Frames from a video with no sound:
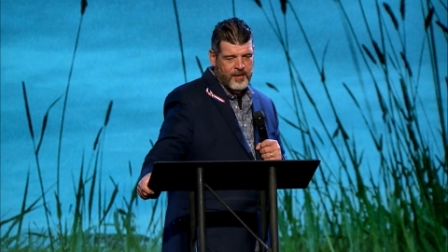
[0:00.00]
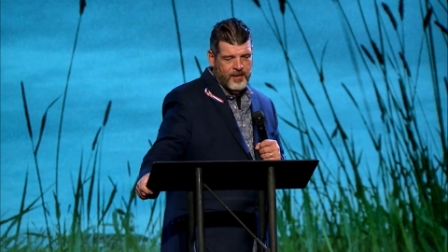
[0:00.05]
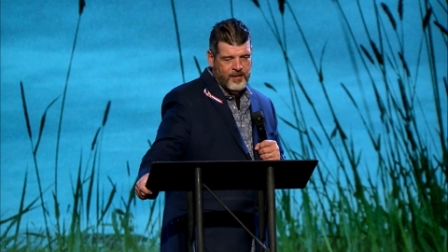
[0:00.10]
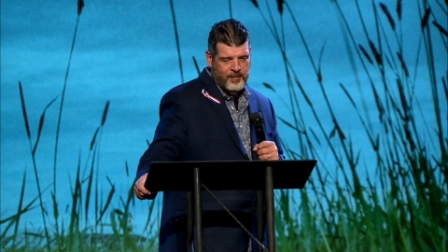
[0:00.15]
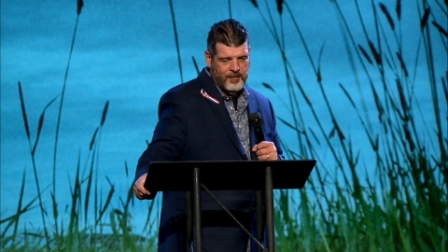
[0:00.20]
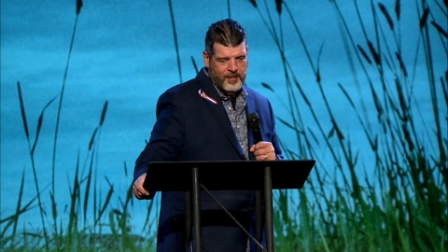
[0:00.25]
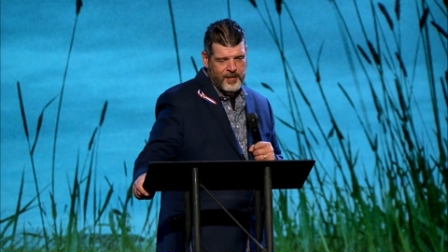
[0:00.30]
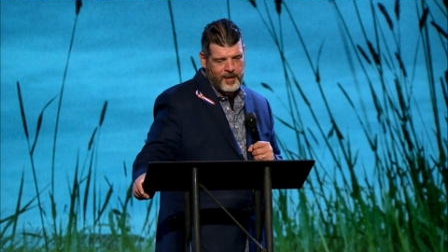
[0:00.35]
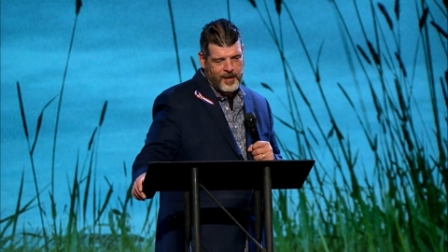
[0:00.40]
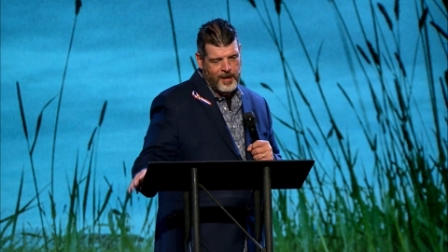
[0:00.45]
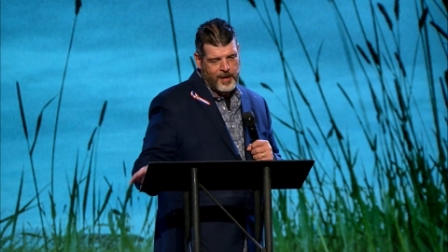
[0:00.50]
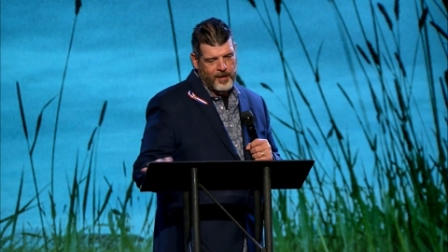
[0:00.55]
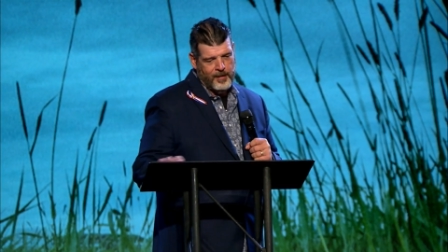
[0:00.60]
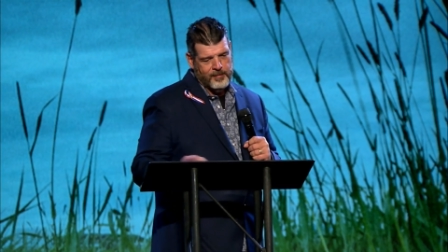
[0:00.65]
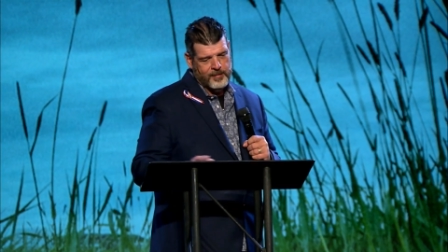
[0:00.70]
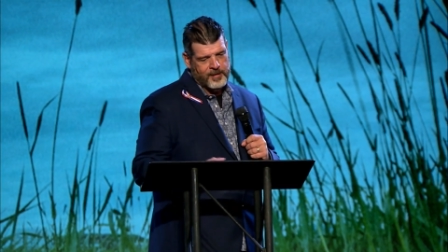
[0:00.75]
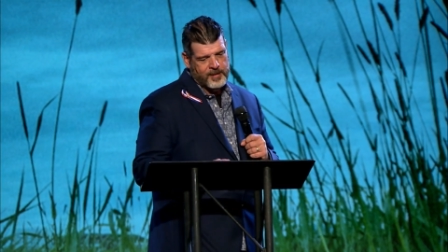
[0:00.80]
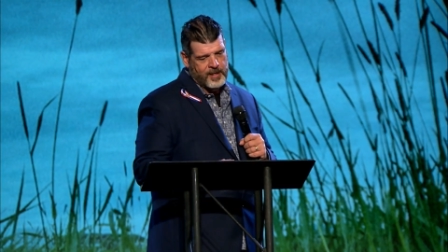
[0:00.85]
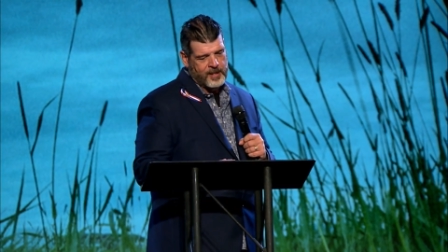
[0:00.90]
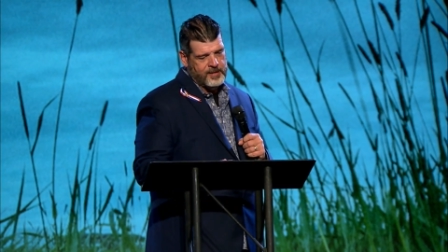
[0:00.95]

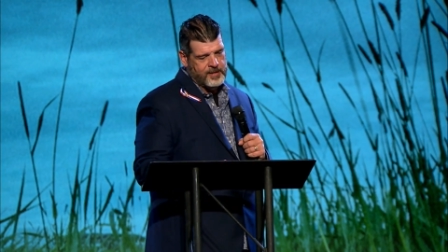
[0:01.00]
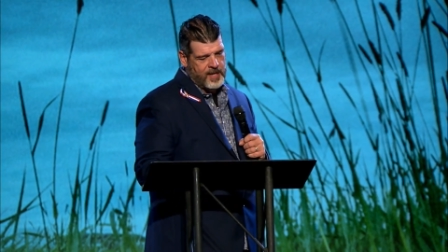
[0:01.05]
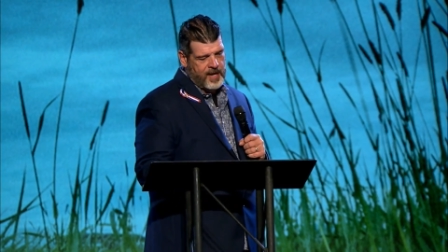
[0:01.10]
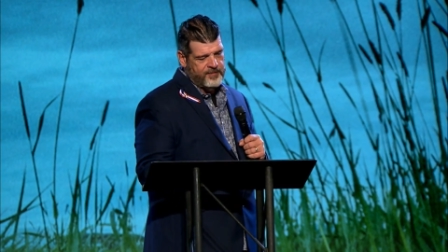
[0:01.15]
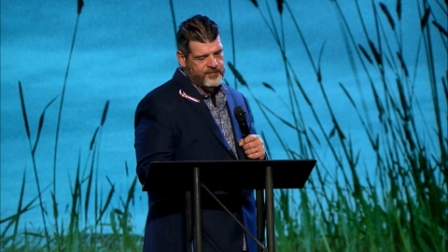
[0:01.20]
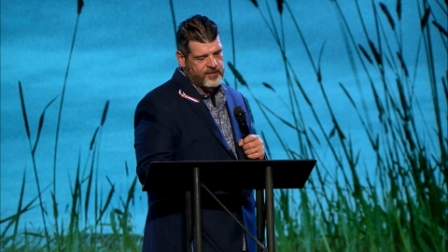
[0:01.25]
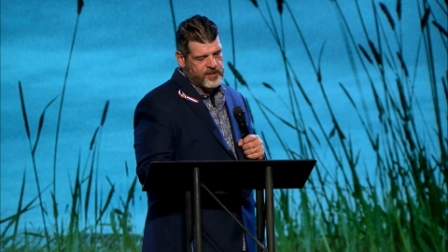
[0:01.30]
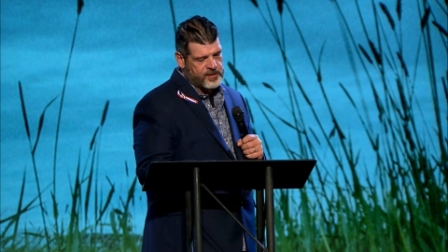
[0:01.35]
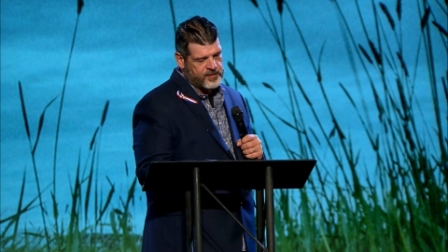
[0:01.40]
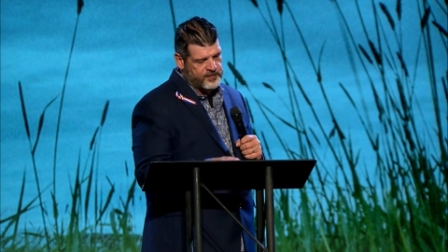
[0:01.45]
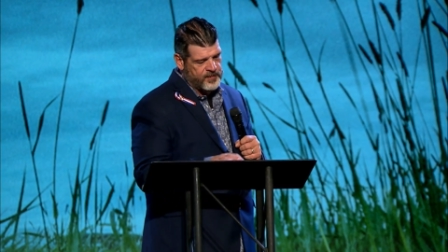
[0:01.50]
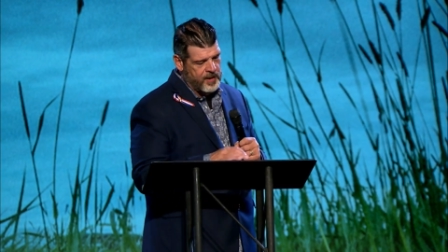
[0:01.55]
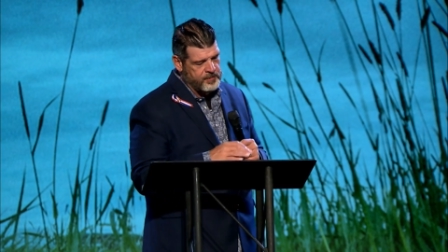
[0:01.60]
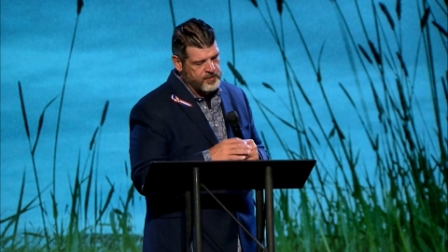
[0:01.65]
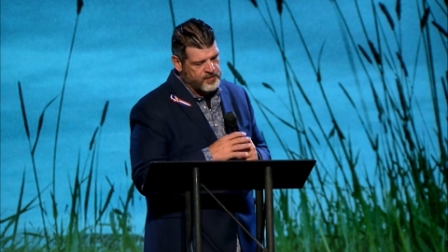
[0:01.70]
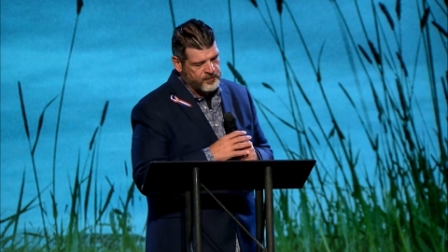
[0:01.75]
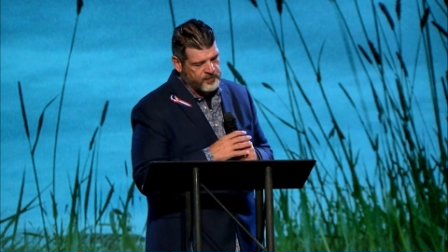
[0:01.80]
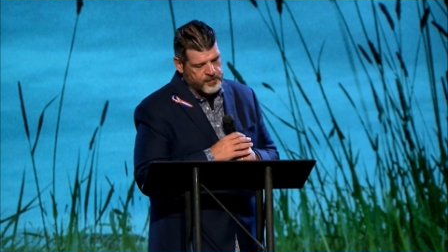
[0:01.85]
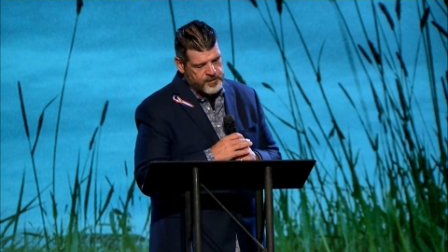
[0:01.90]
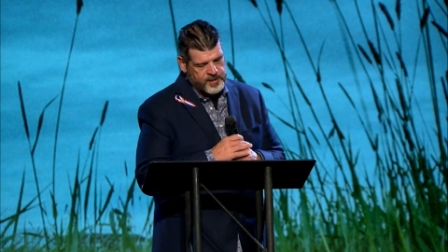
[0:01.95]
Well, King David is
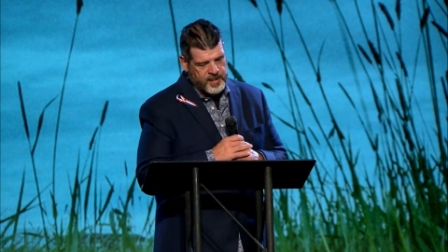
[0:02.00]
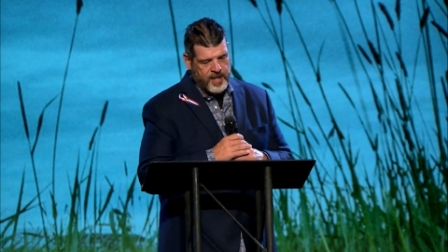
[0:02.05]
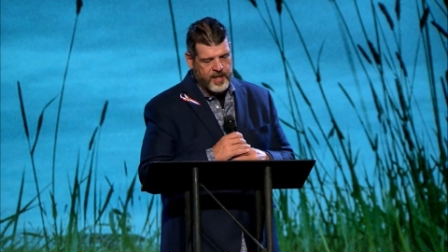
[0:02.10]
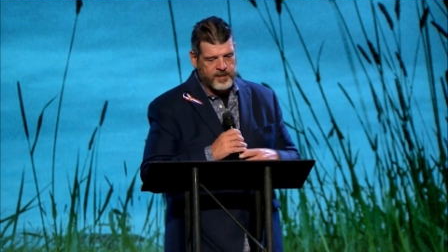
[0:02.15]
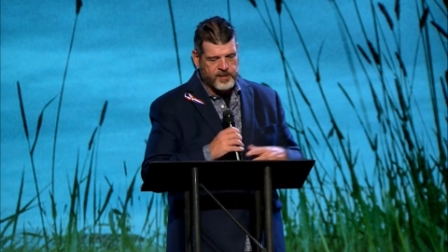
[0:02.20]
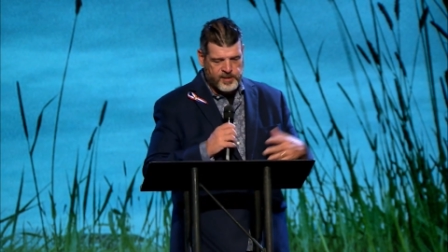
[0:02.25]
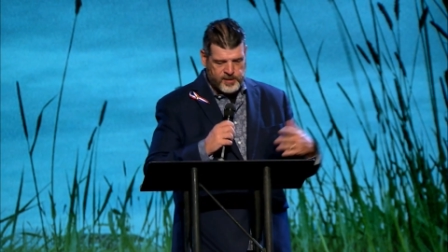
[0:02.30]
famous for saying,